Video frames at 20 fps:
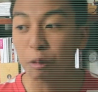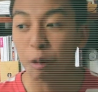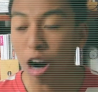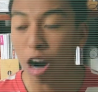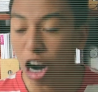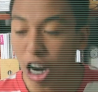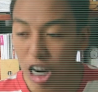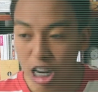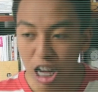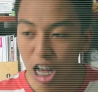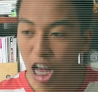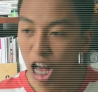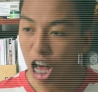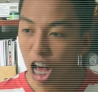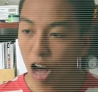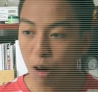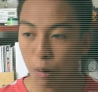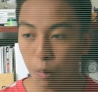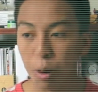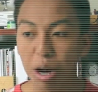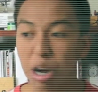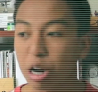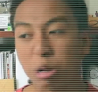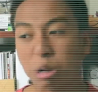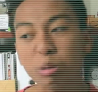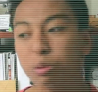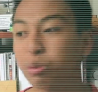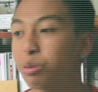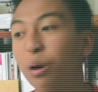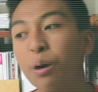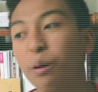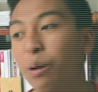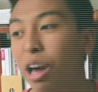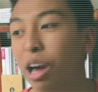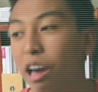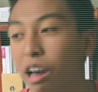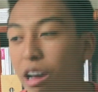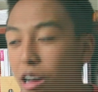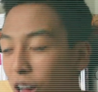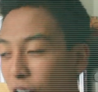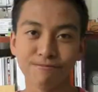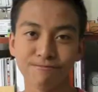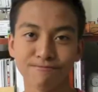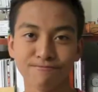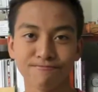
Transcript: work? What are you doing?"